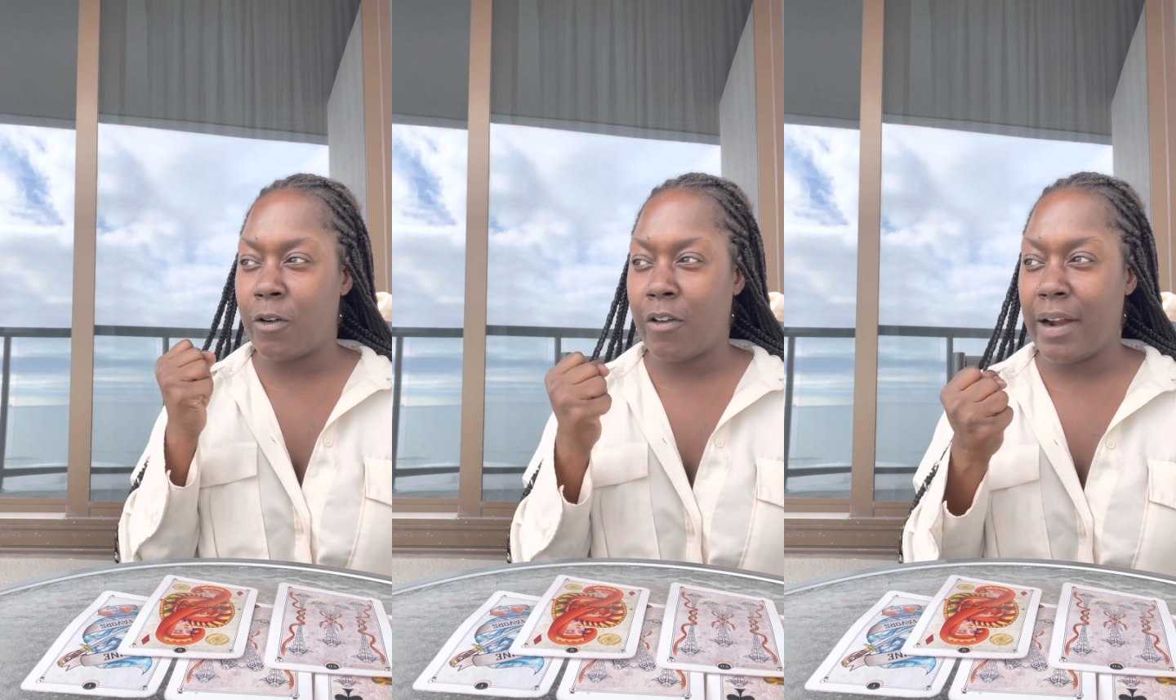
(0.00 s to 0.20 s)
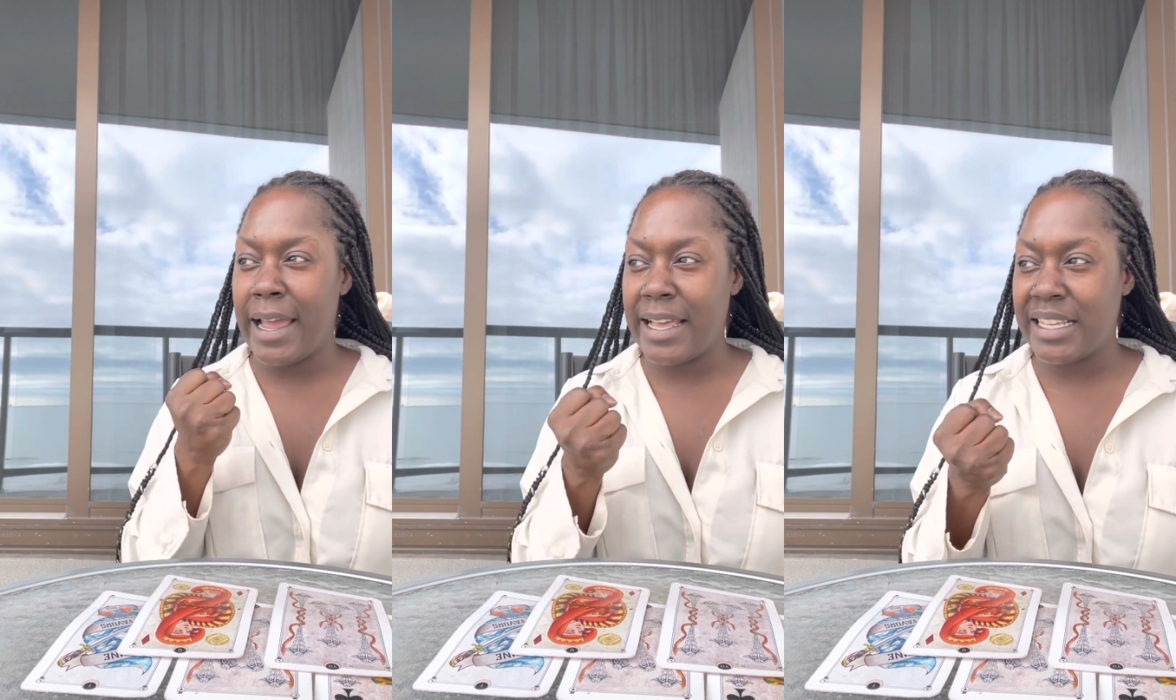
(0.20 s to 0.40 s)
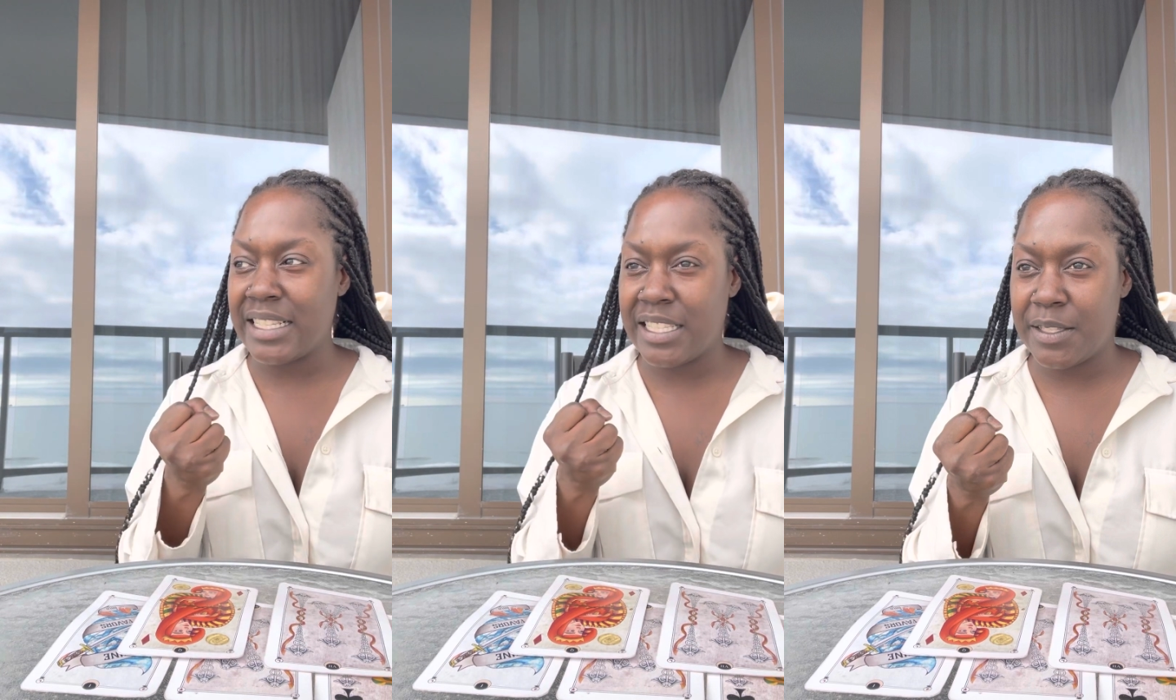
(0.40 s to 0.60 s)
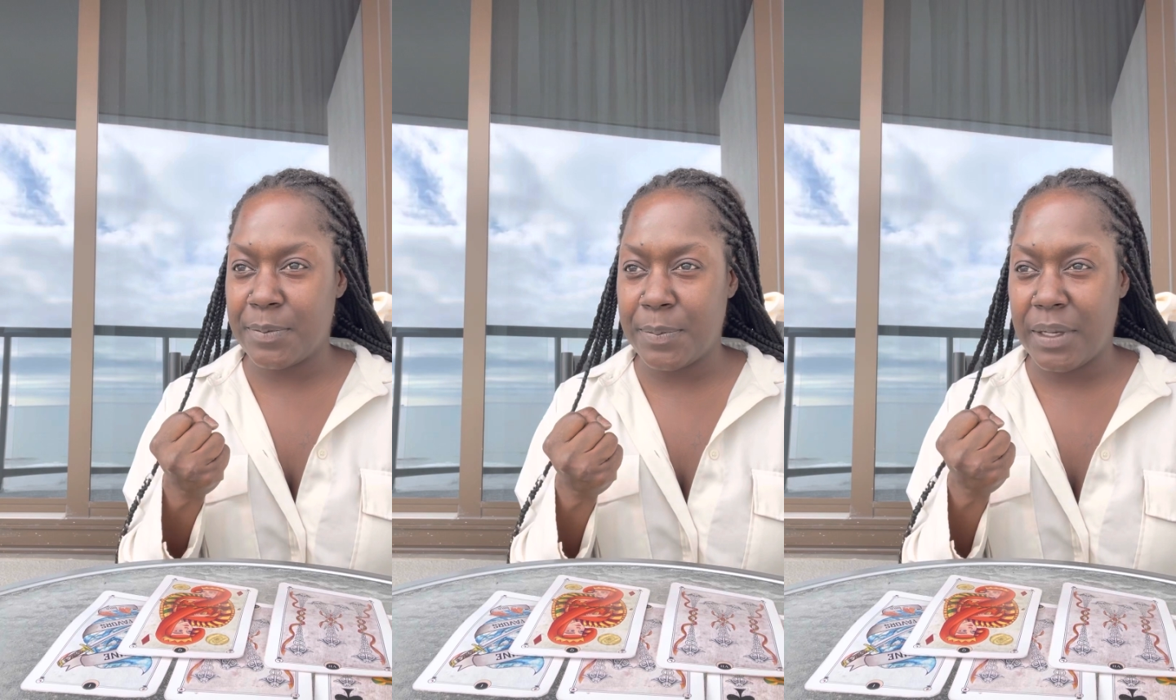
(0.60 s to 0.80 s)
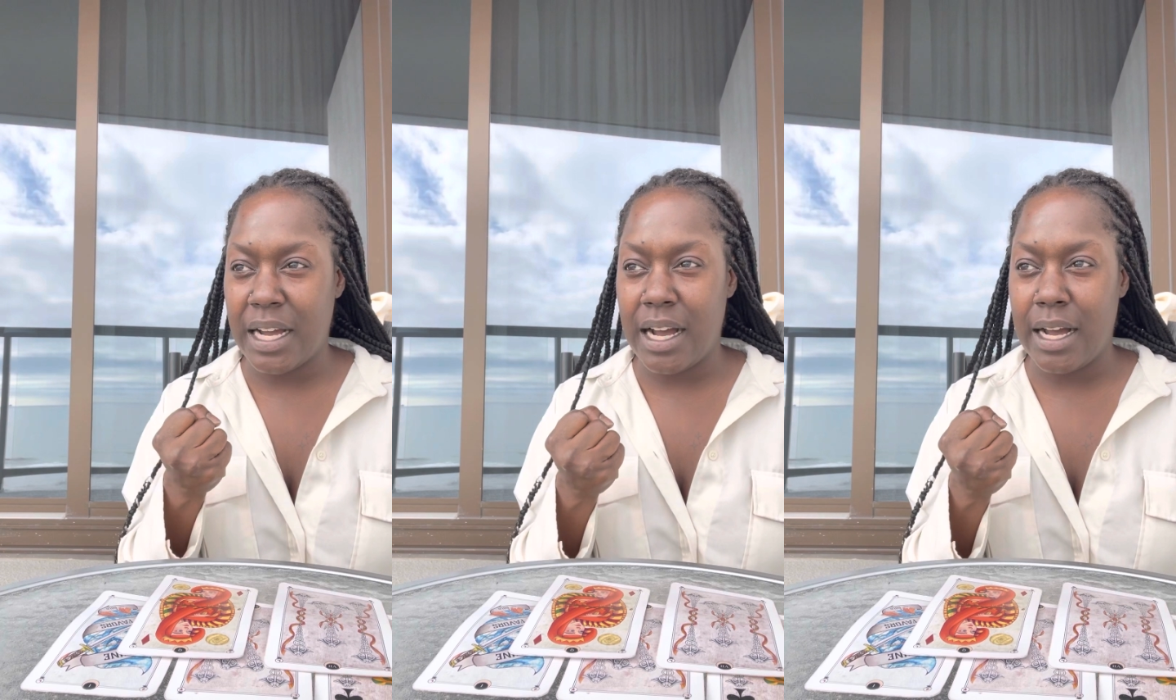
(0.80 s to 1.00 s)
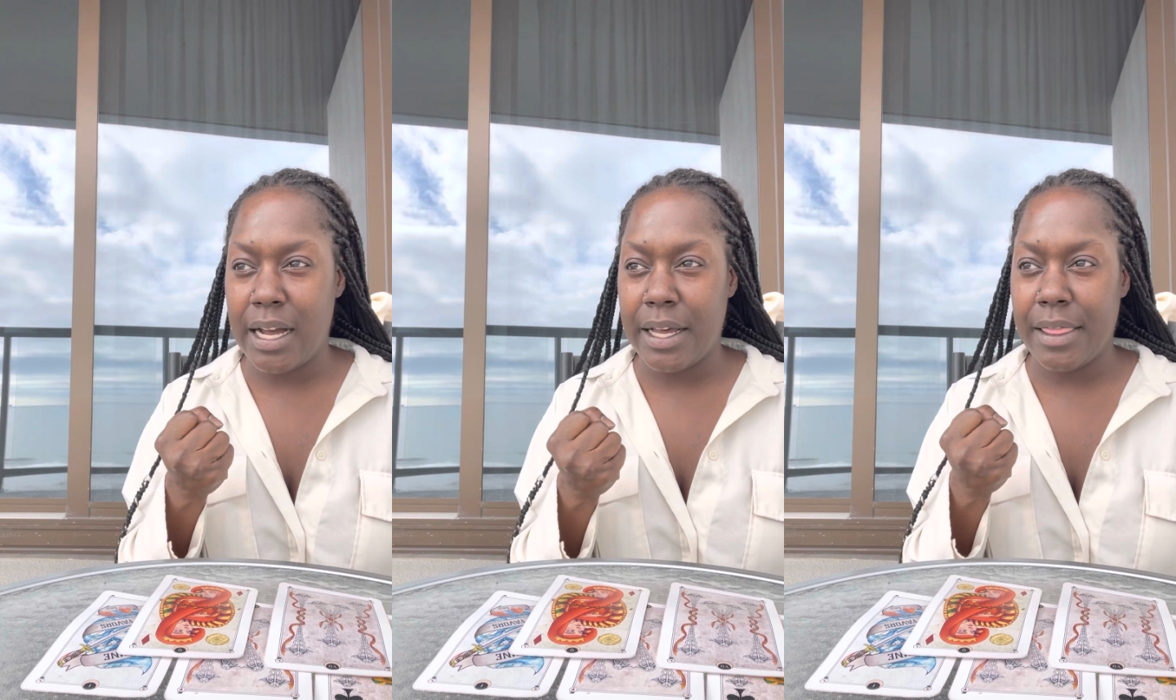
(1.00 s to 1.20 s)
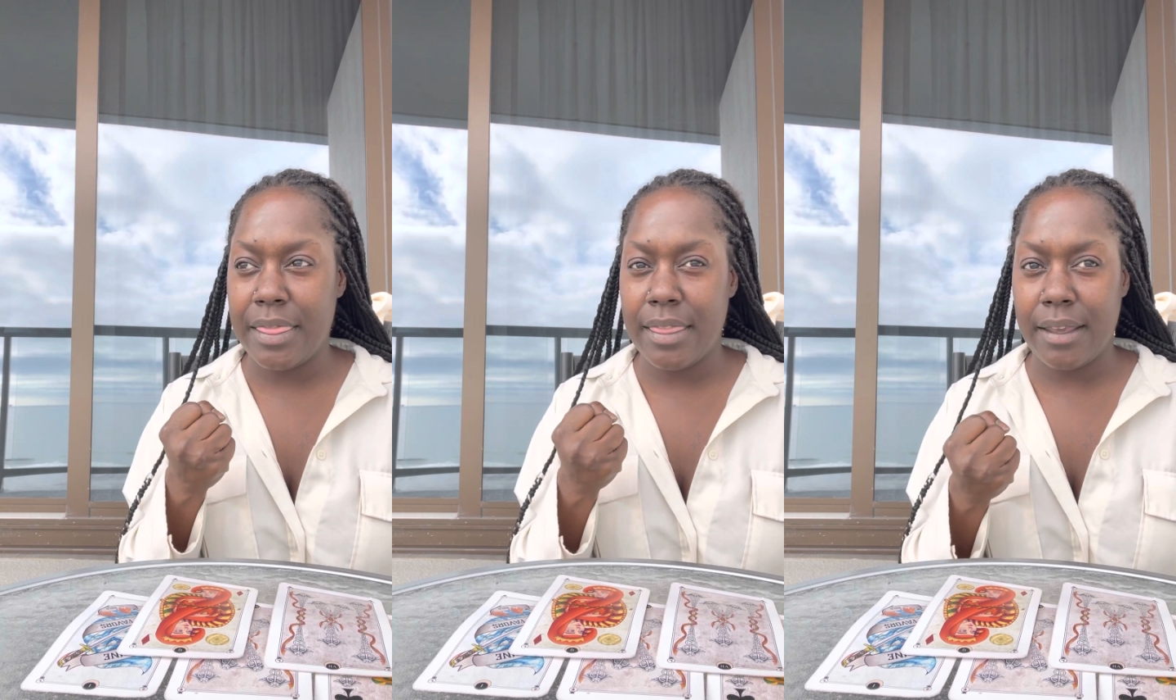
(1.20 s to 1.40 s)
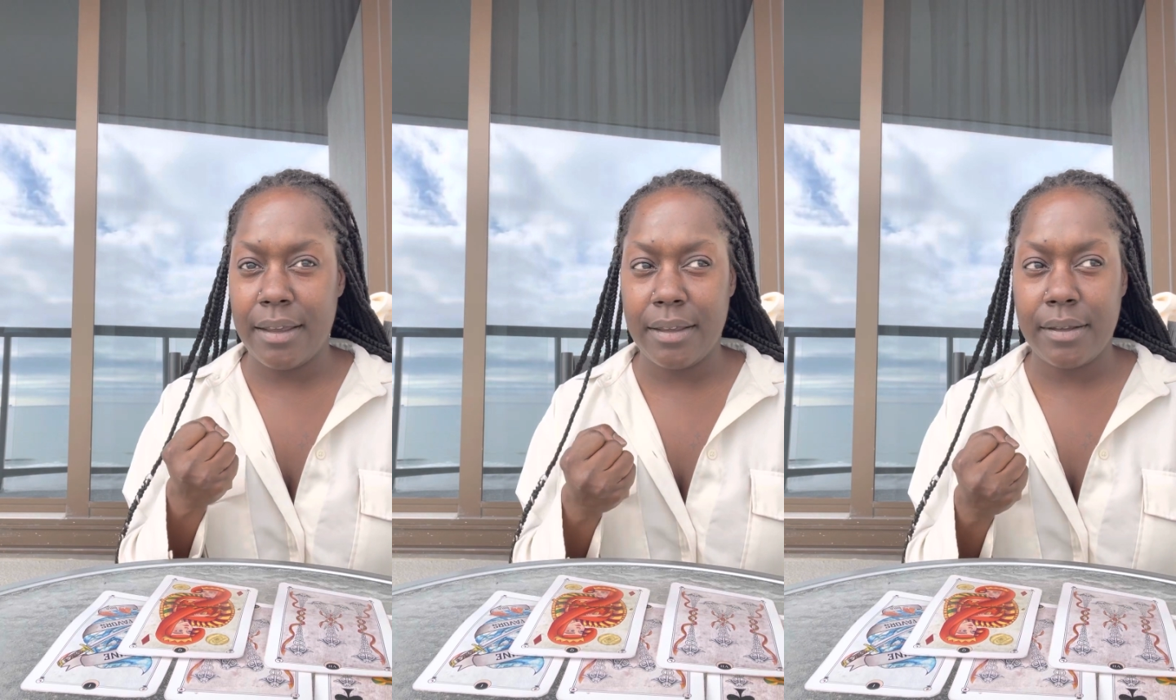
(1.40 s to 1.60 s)
grasp on
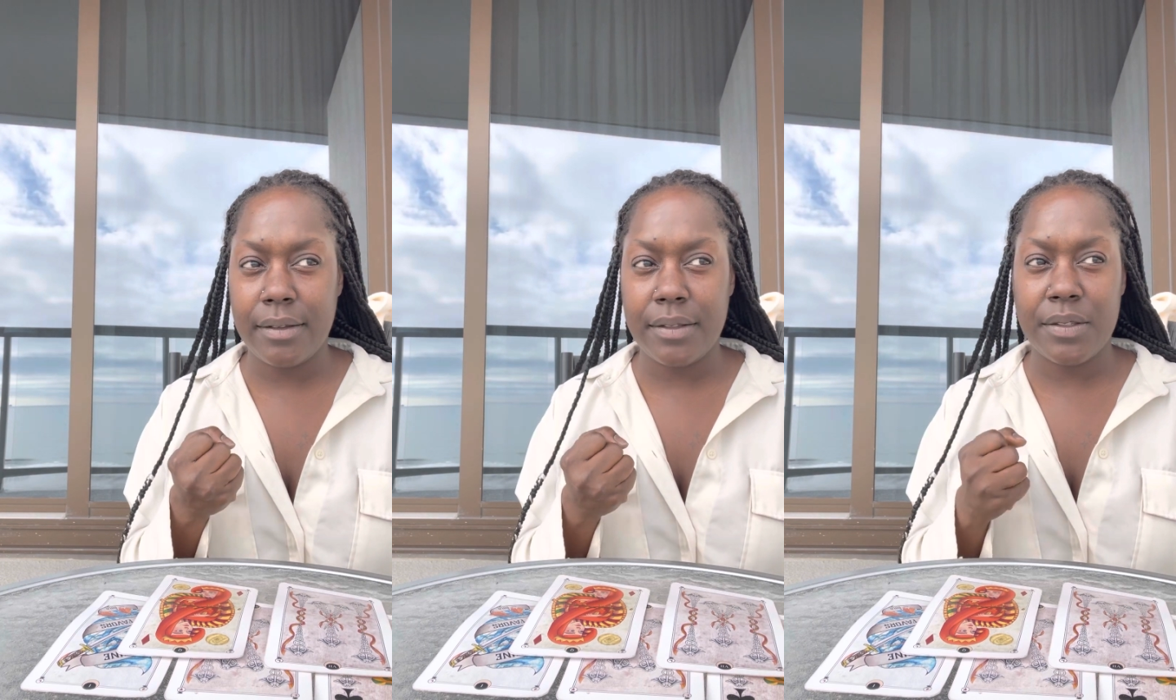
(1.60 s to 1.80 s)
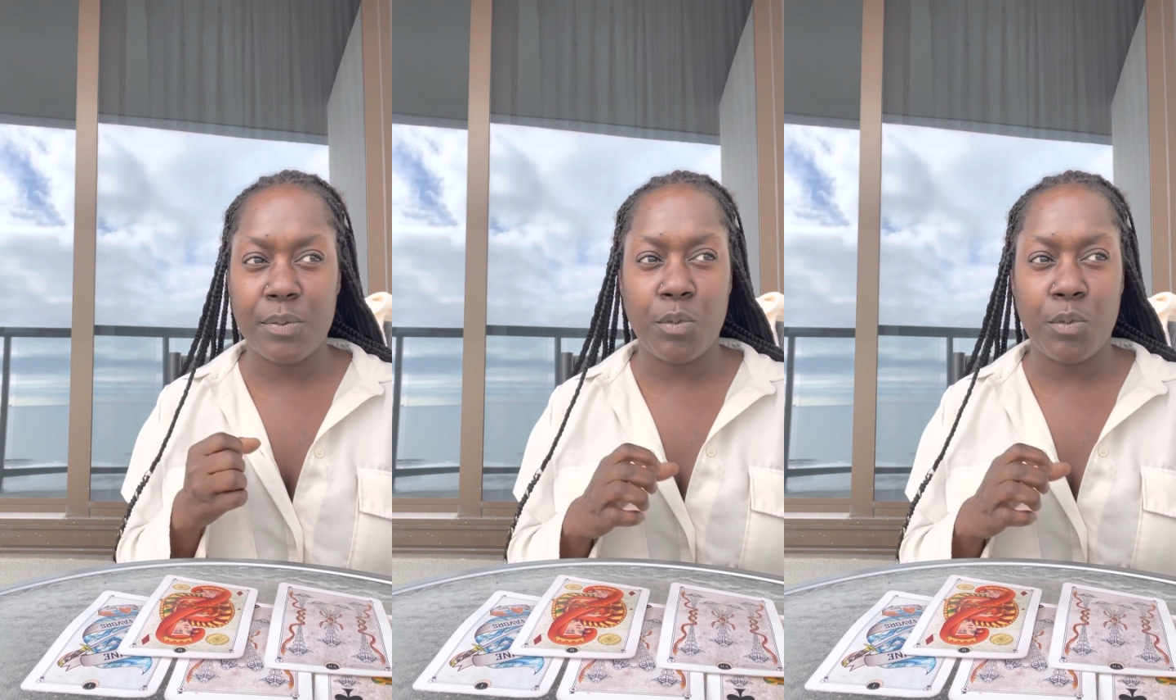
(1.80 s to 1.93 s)
things,